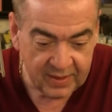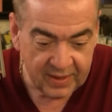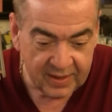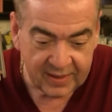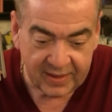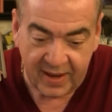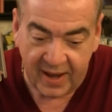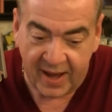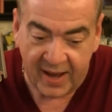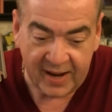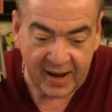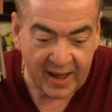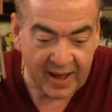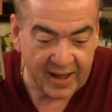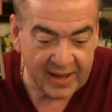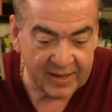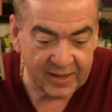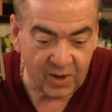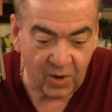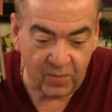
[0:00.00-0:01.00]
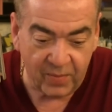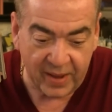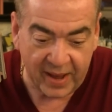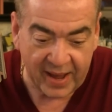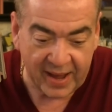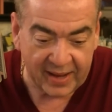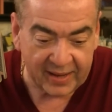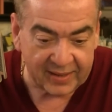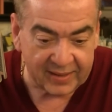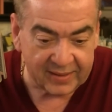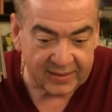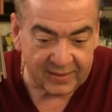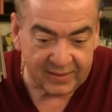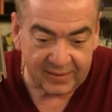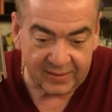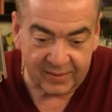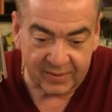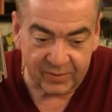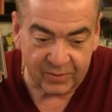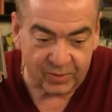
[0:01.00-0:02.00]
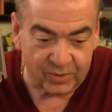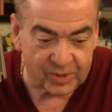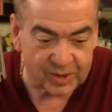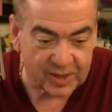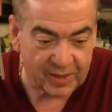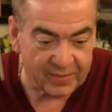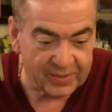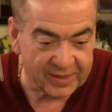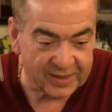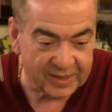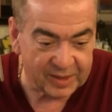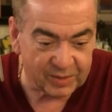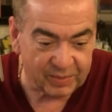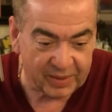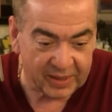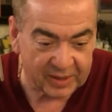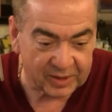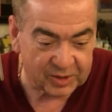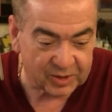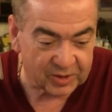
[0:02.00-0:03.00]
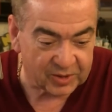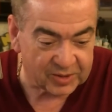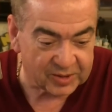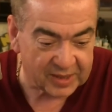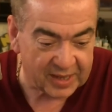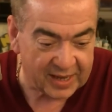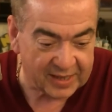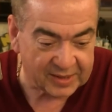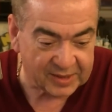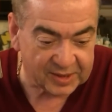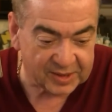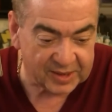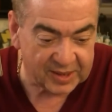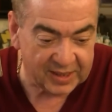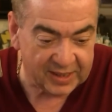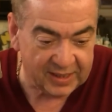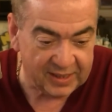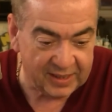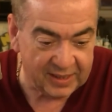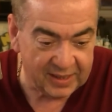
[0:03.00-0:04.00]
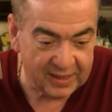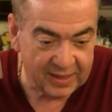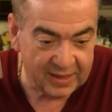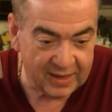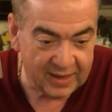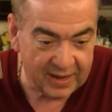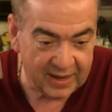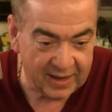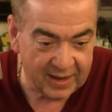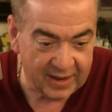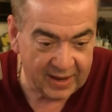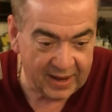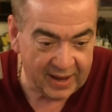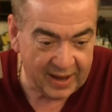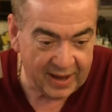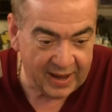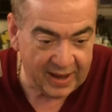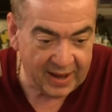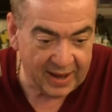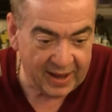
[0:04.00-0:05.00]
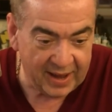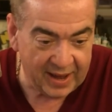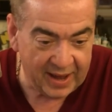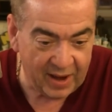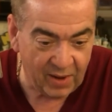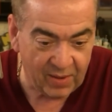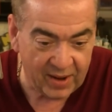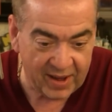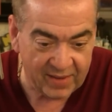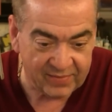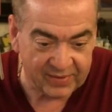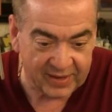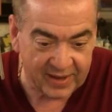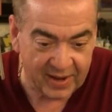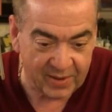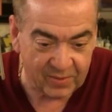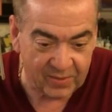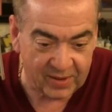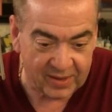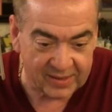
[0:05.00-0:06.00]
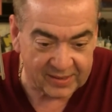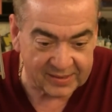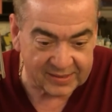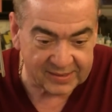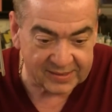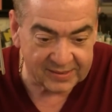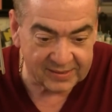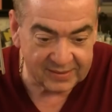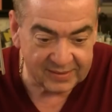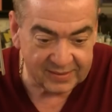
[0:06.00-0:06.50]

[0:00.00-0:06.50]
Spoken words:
God, I go back through some of these pictures and see how heavy I was.